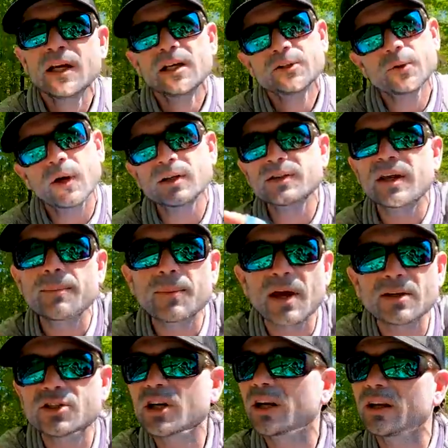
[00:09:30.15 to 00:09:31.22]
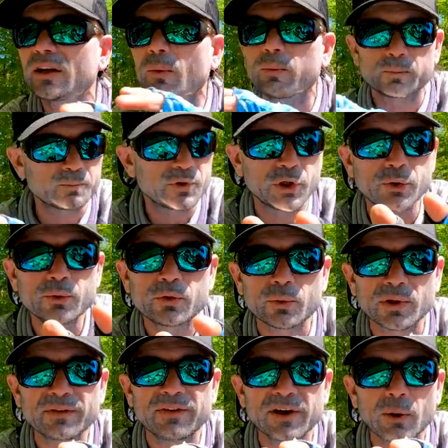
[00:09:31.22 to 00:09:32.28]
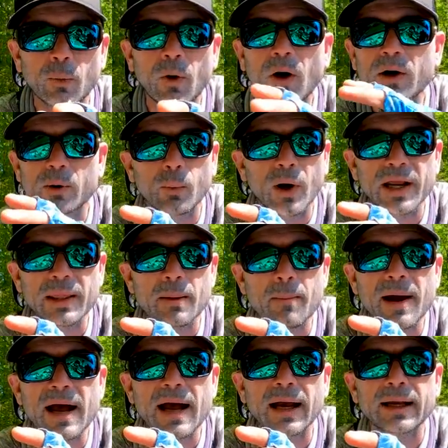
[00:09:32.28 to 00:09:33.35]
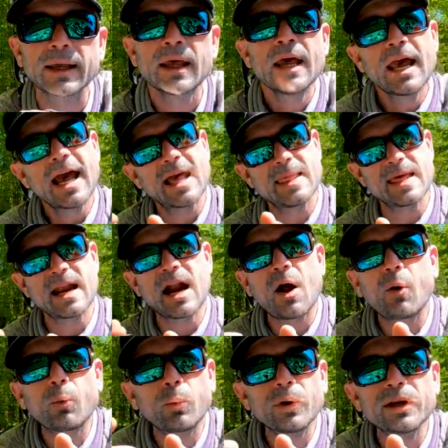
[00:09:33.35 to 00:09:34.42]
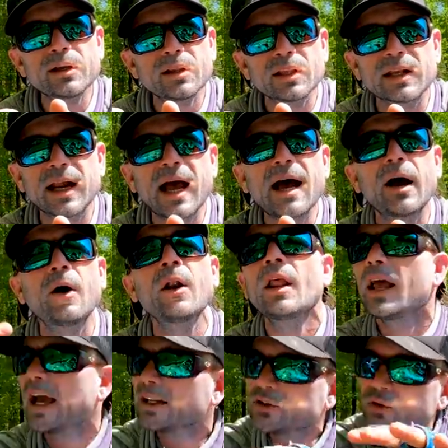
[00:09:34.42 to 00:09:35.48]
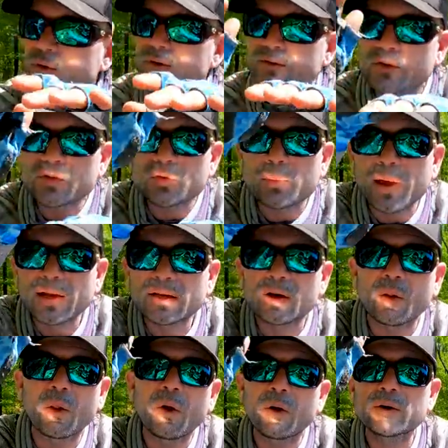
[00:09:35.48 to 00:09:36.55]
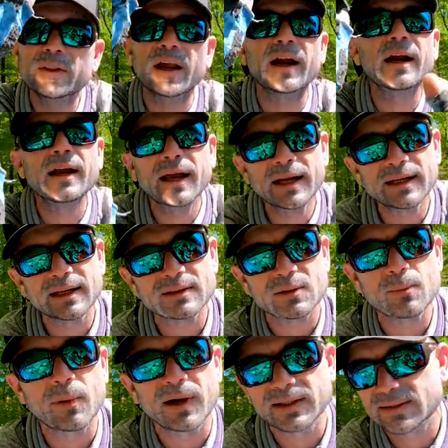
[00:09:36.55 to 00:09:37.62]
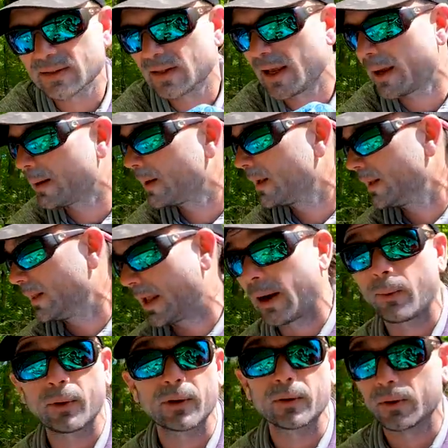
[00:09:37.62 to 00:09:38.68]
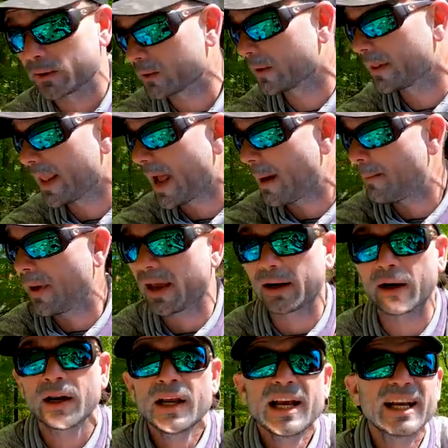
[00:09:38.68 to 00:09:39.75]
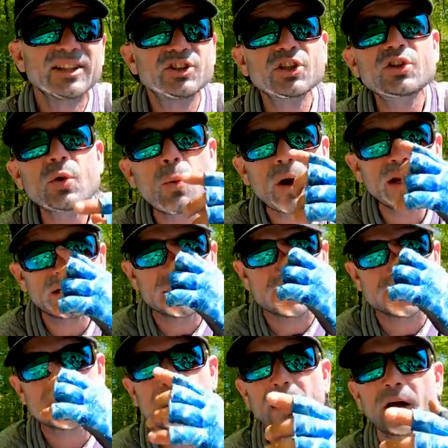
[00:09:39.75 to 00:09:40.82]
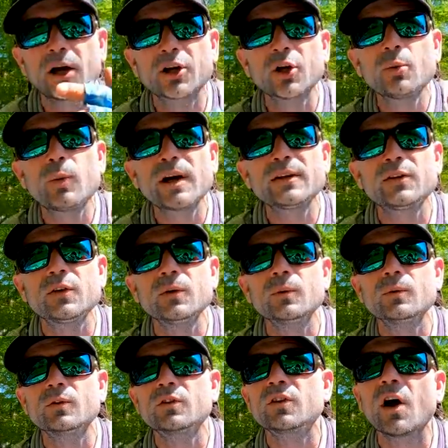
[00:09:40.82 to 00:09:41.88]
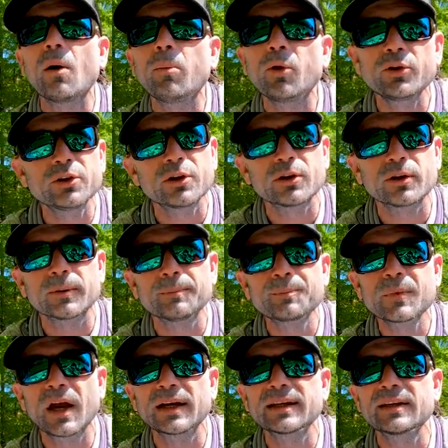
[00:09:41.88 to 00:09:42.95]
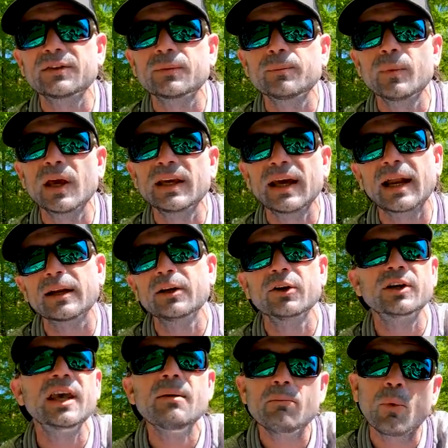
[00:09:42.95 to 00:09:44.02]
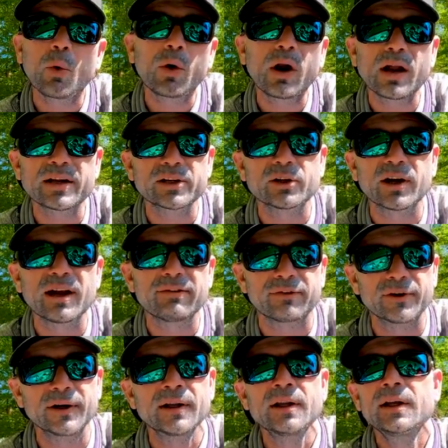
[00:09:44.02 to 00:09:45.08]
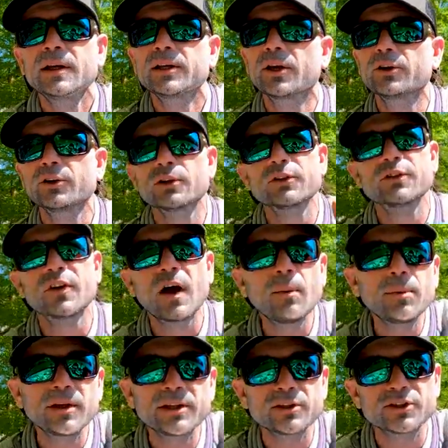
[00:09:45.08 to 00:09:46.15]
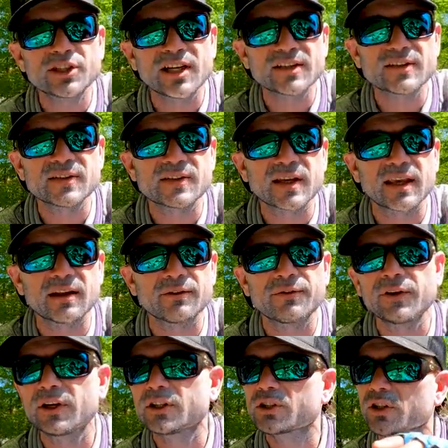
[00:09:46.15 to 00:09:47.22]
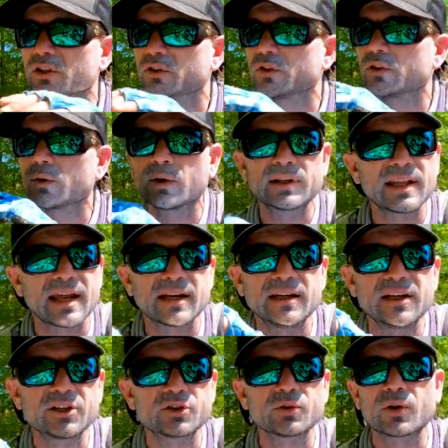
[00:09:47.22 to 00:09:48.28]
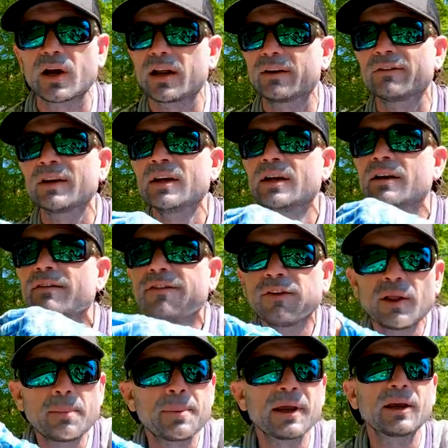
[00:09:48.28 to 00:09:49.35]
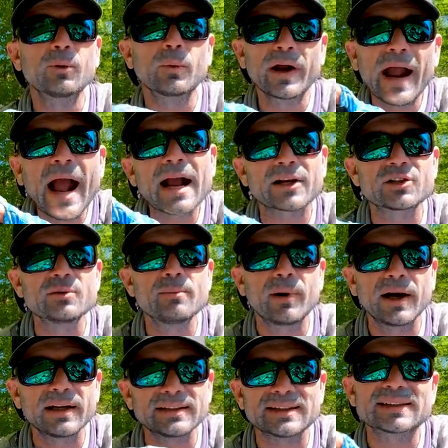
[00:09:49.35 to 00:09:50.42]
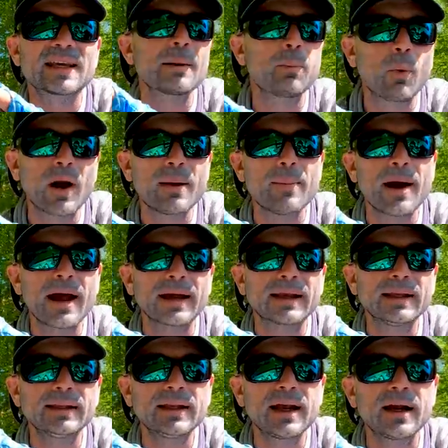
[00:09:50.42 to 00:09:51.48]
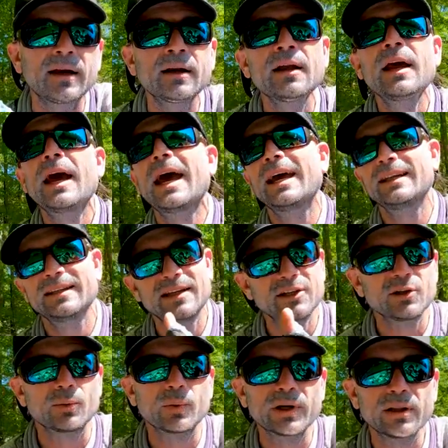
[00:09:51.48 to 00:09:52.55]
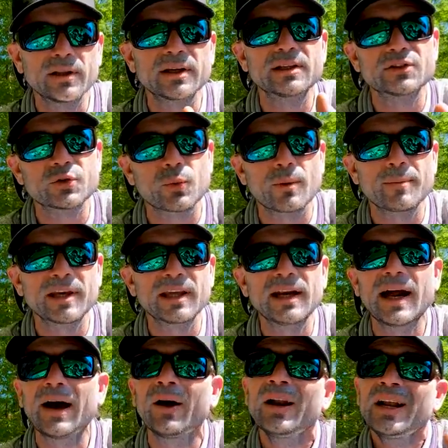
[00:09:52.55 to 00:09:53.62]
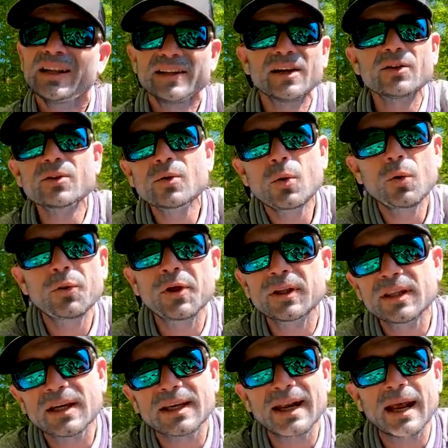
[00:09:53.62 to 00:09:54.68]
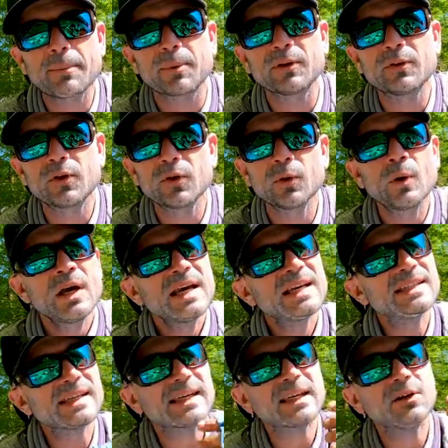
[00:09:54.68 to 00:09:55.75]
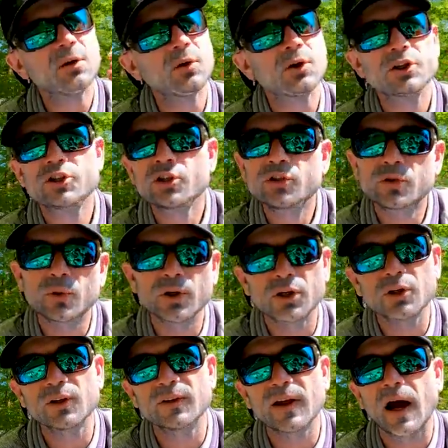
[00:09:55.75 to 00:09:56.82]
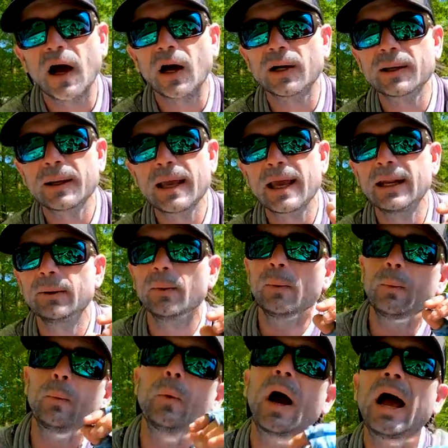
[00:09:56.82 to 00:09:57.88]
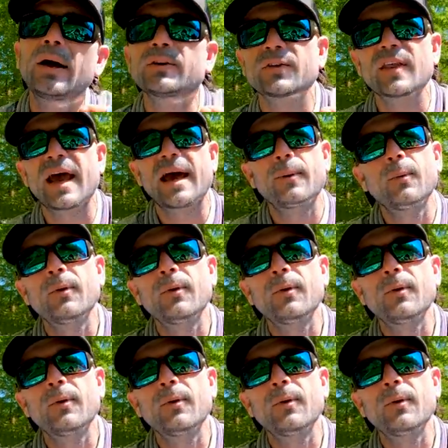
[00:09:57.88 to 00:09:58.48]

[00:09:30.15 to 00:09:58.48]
So I'll skip that jig into 2-3 feet of water way in the back, and then I'll reel it out and sort of suspend it along there and get some bites in that regard or in that manner. It's just a good way to double your, I guess, I don't know, get more out of your effort. You know, you're doubling your chances to get a fish because you're doing that initial kind of flipping reaction bite, skip way back in there, and then you're reeling and swimming it out. The other cool thing that can happen too is it can alert you to a good dock. And how's that?